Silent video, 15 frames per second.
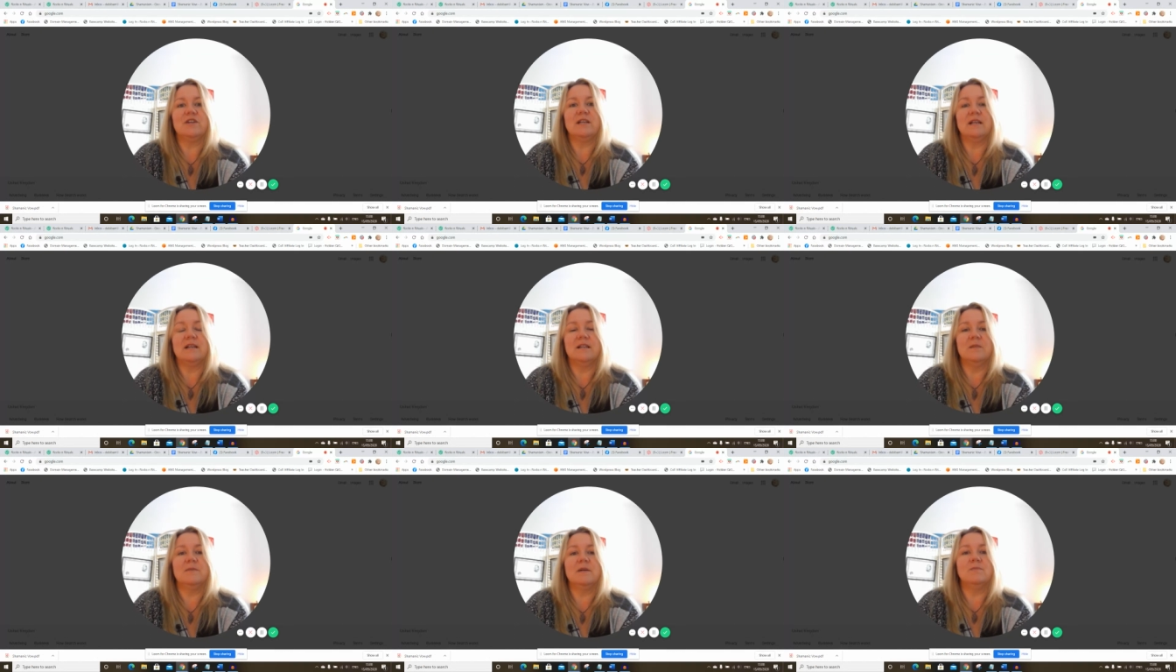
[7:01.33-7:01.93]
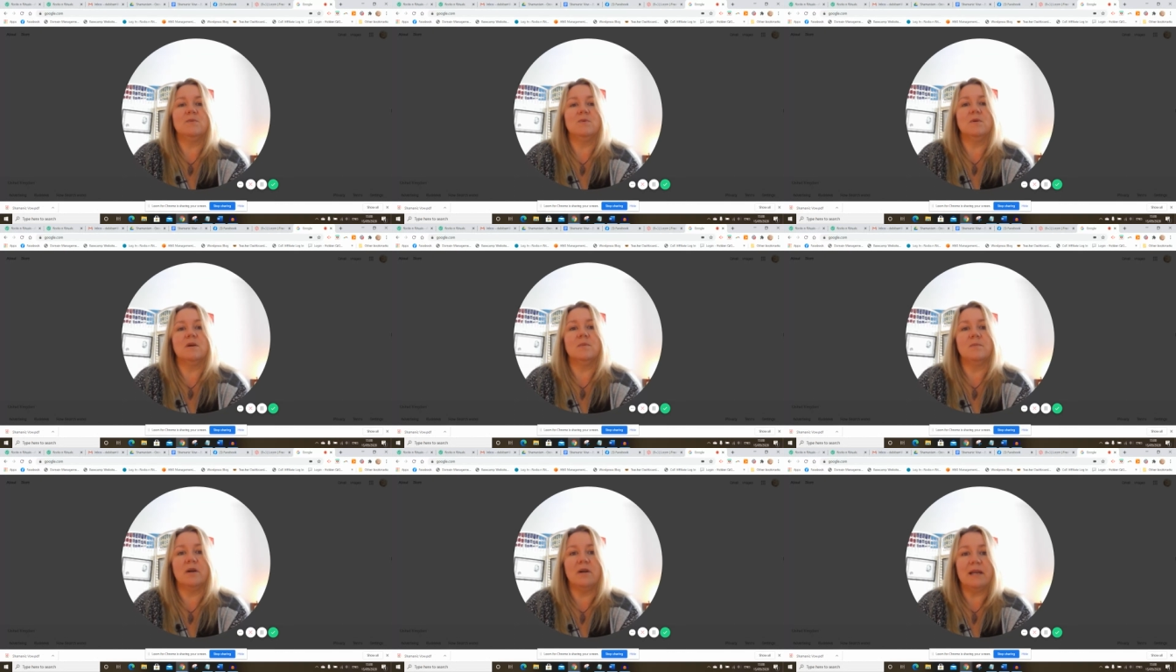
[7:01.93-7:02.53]
out a little bit more
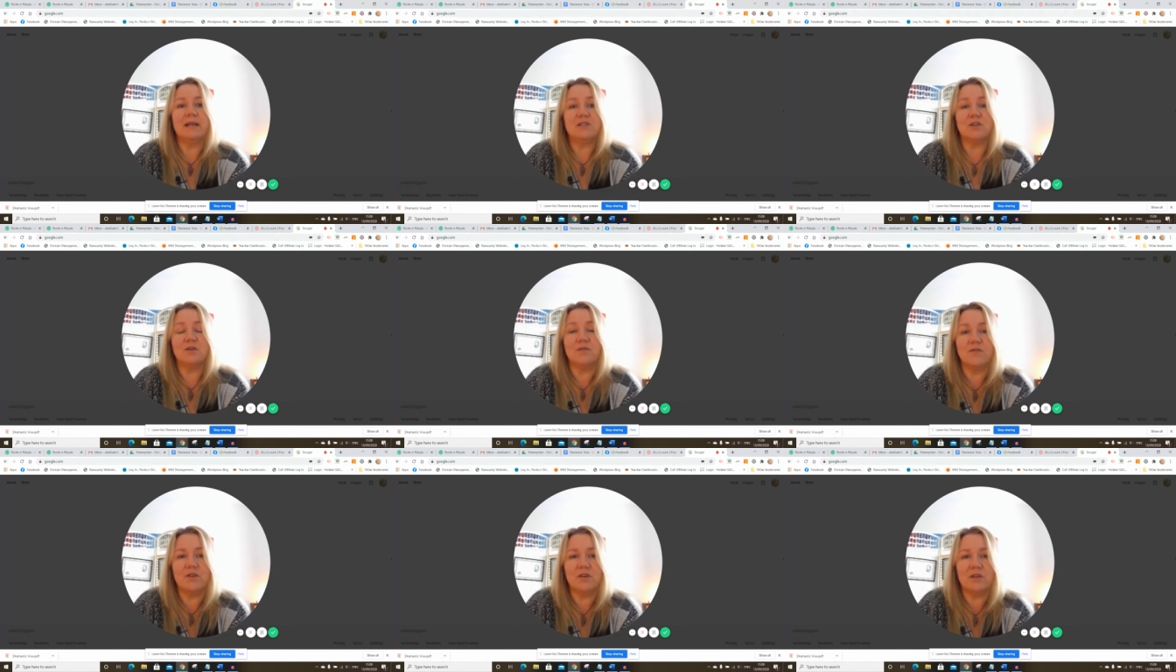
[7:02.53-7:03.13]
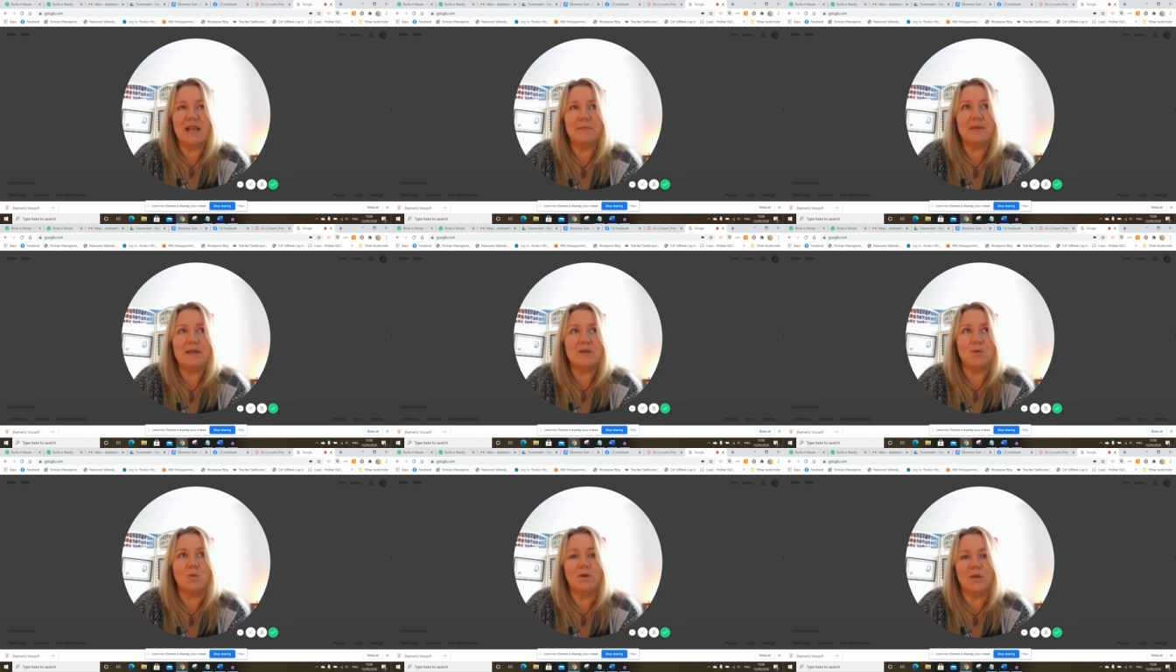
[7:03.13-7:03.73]
about each of you. Let me
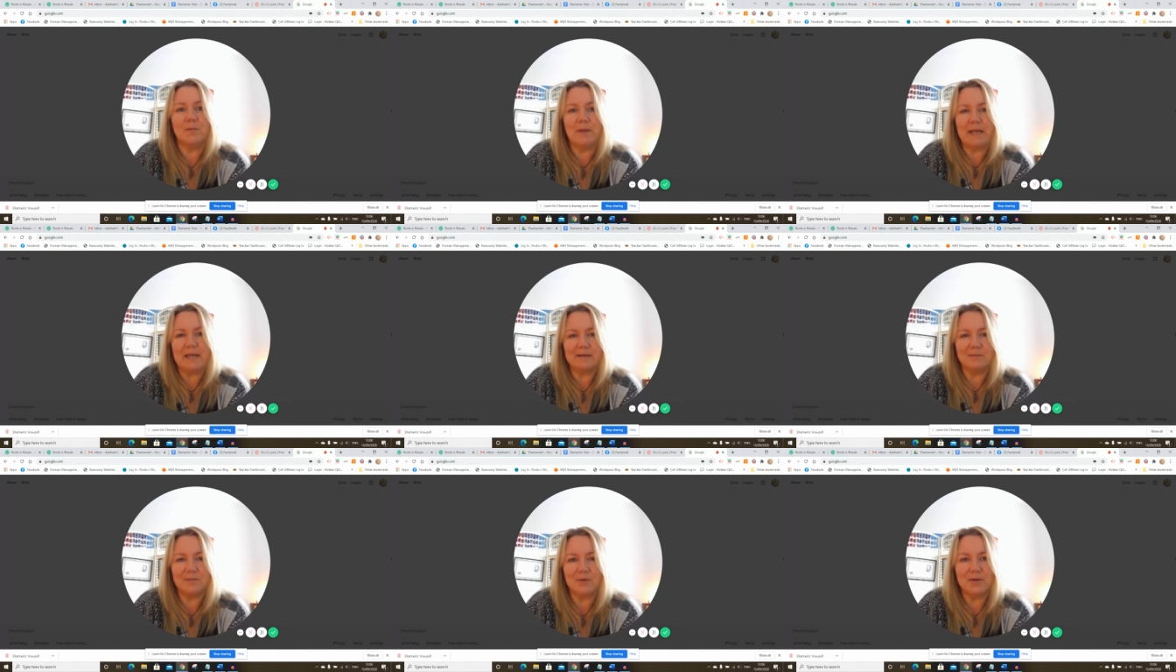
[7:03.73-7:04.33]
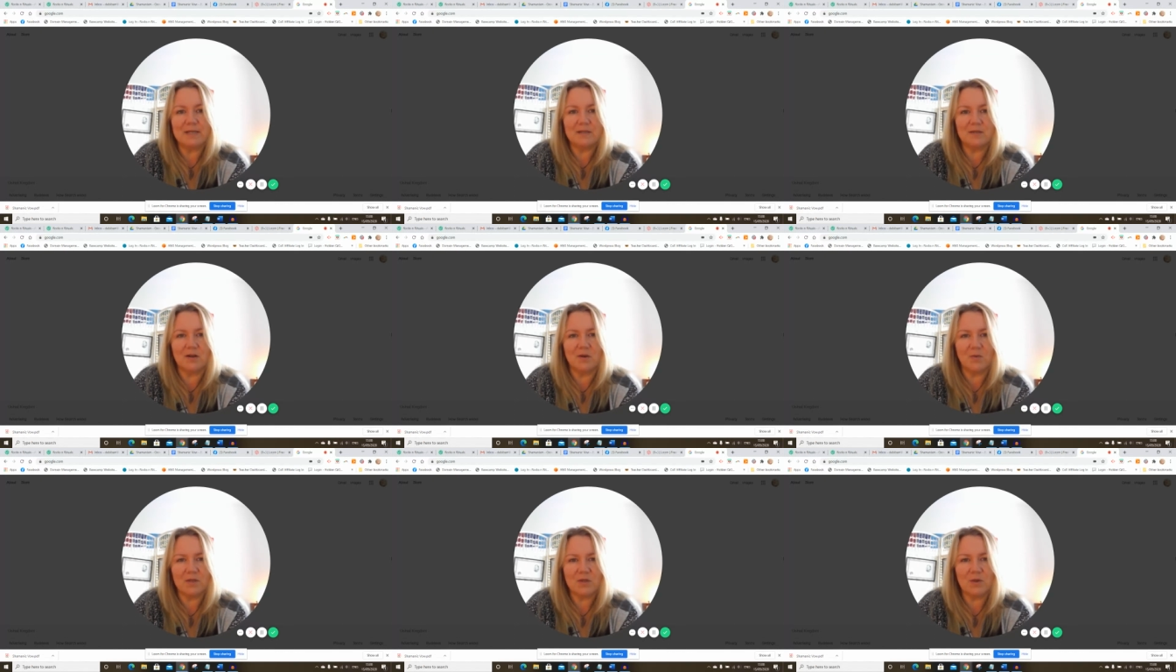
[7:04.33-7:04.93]
know what your pain points
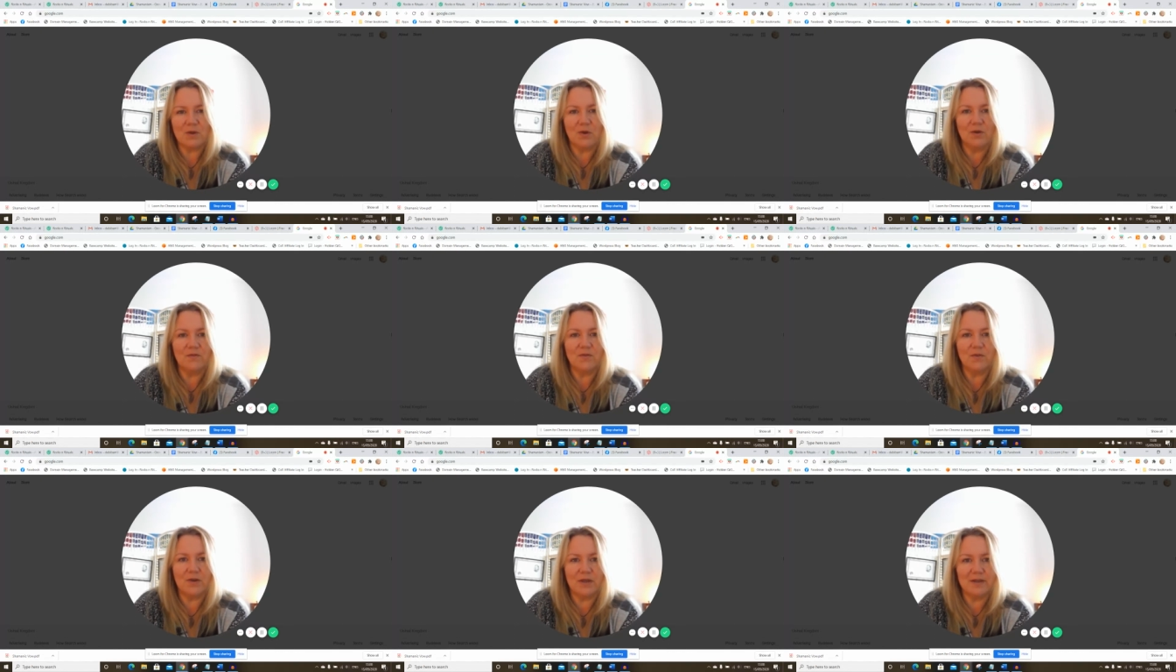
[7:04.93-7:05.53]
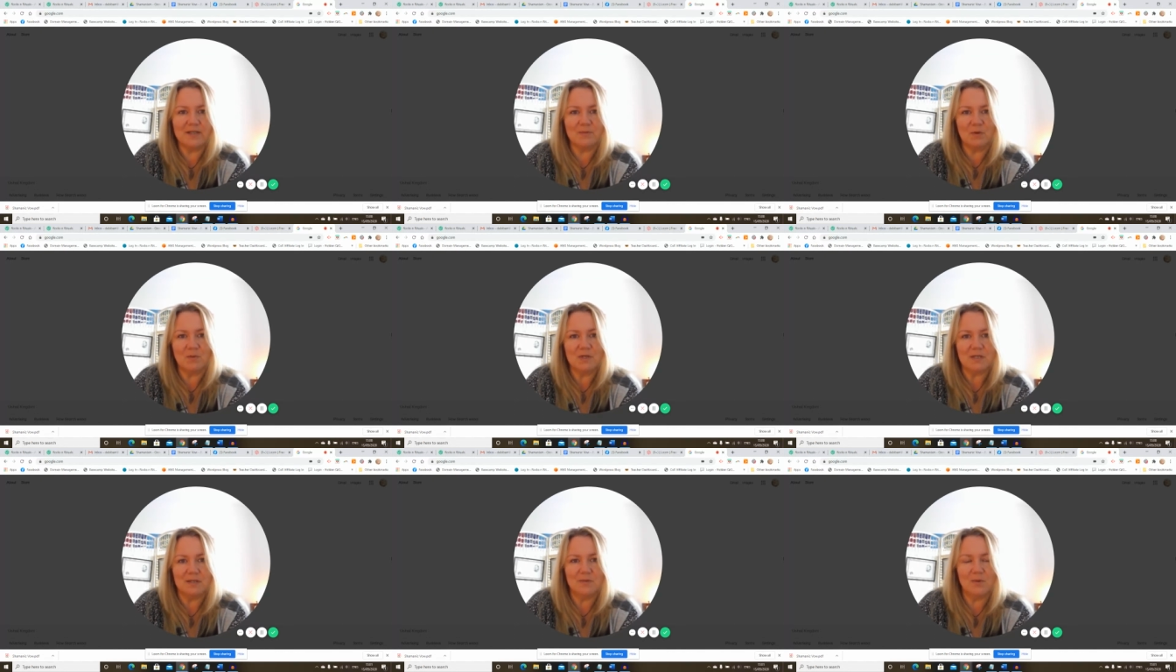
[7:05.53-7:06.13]
are. What's going on for you at the
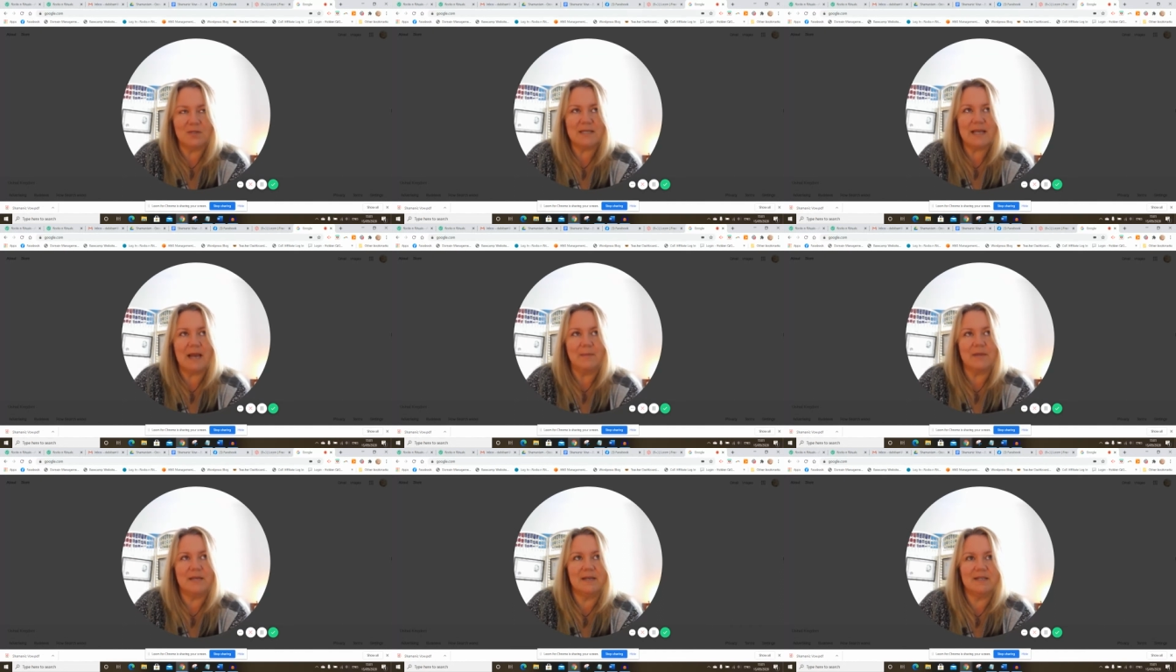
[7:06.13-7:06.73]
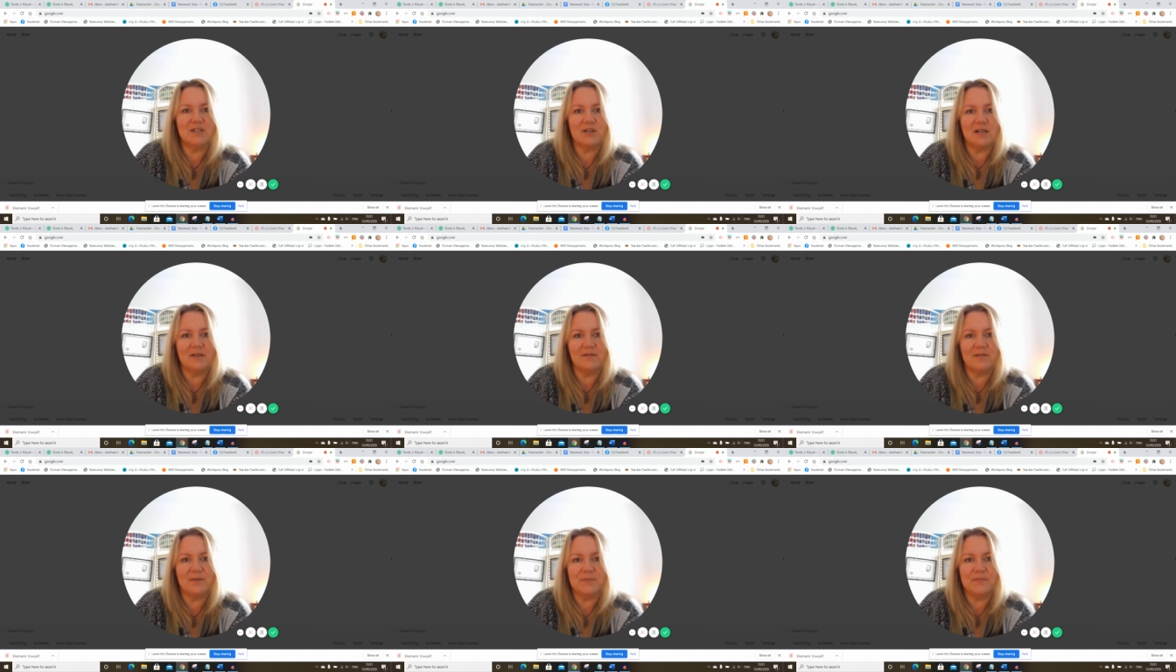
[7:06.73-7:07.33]
moment? What's happening in your
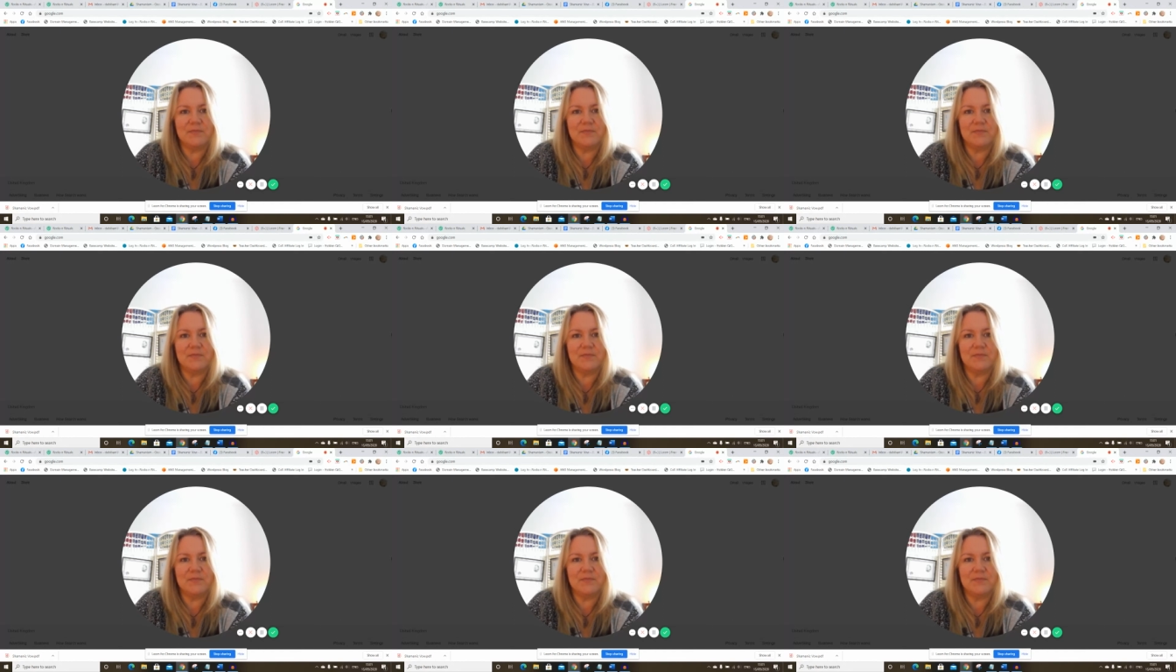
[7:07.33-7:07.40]
life?